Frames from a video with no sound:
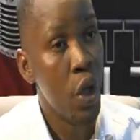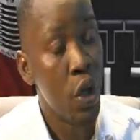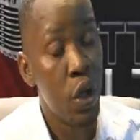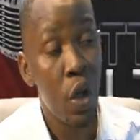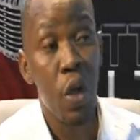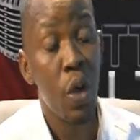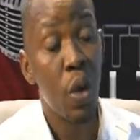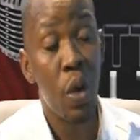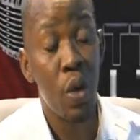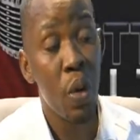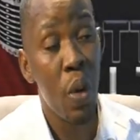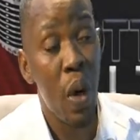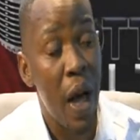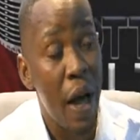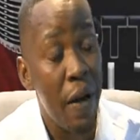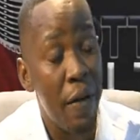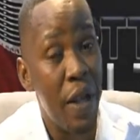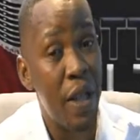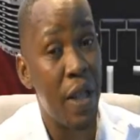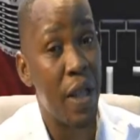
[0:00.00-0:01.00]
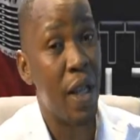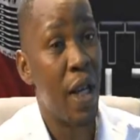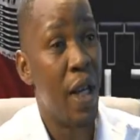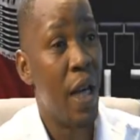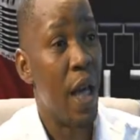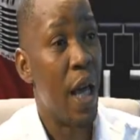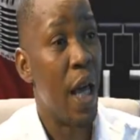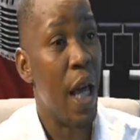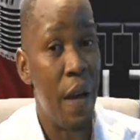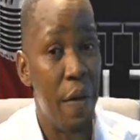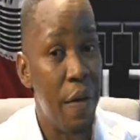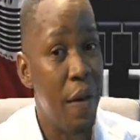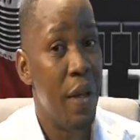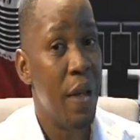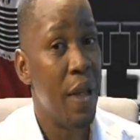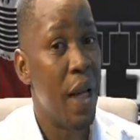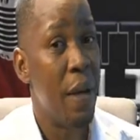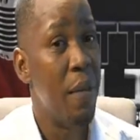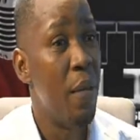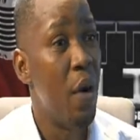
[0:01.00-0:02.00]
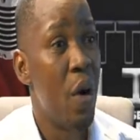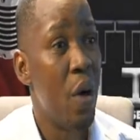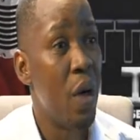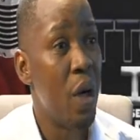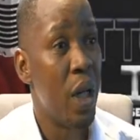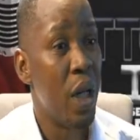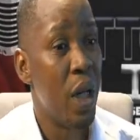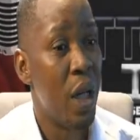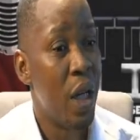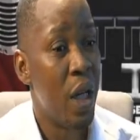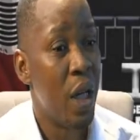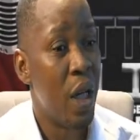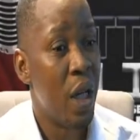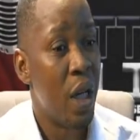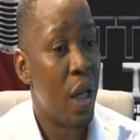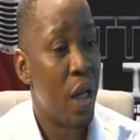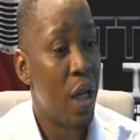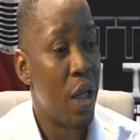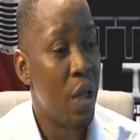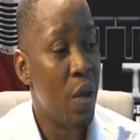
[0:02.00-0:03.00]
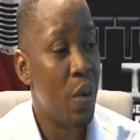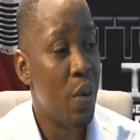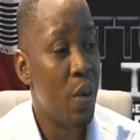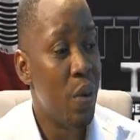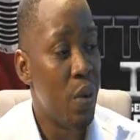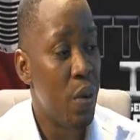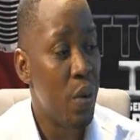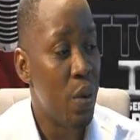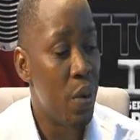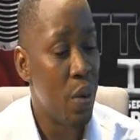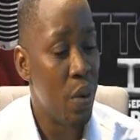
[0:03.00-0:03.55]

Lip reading: So you also have it even among you